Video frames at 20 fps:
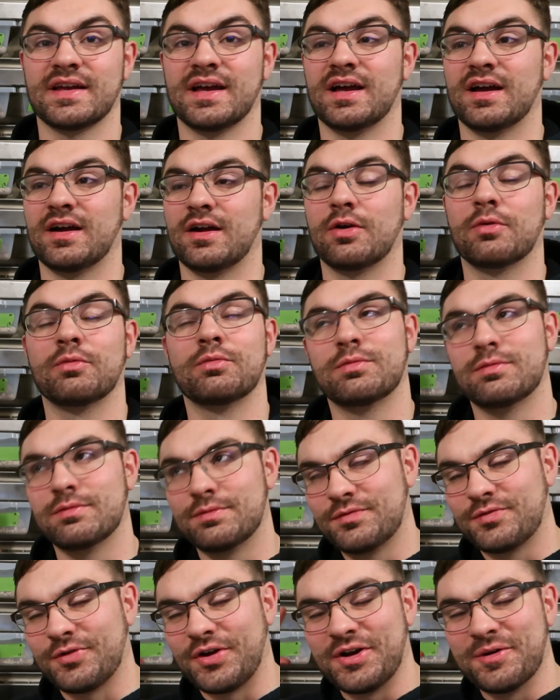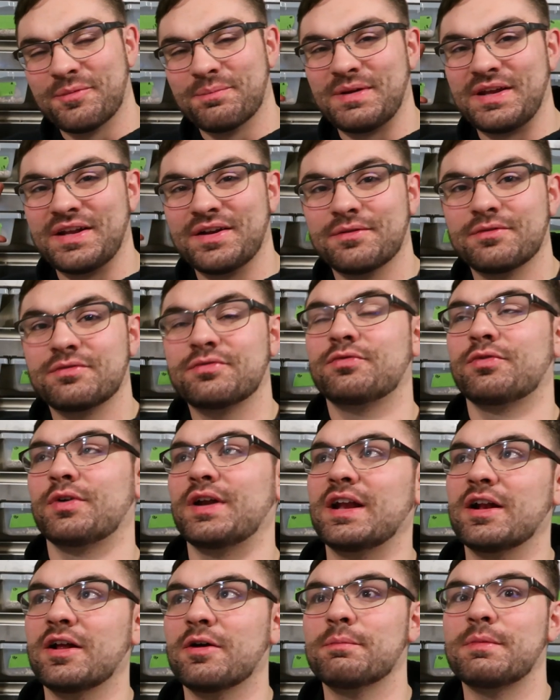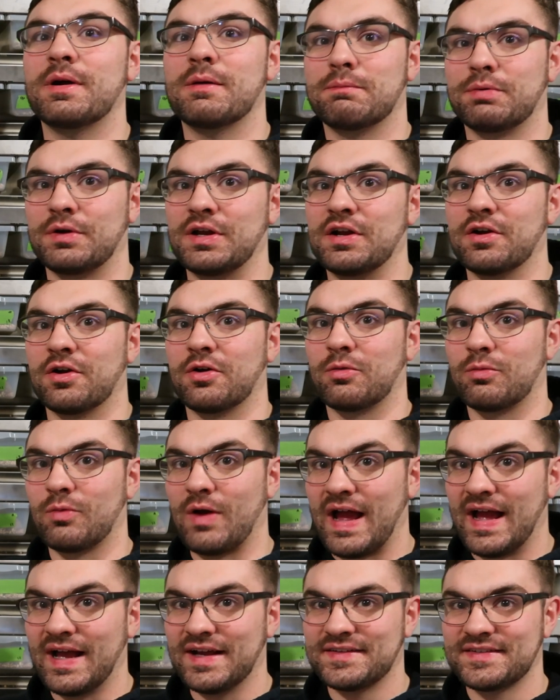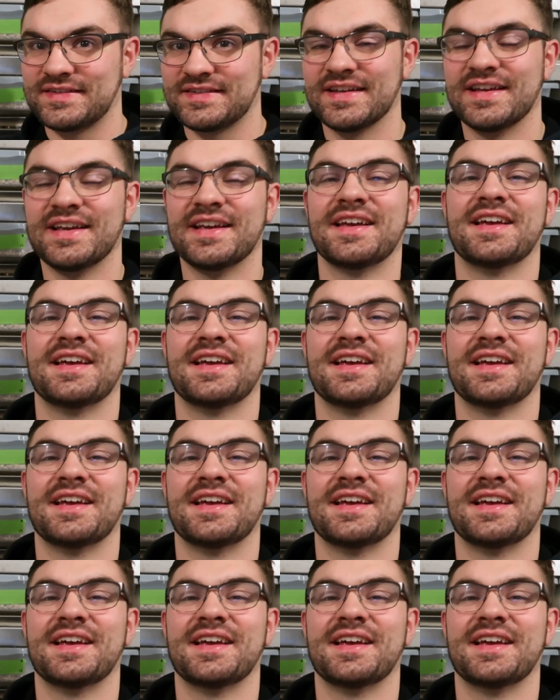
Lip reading: or Freedom Breeder racks.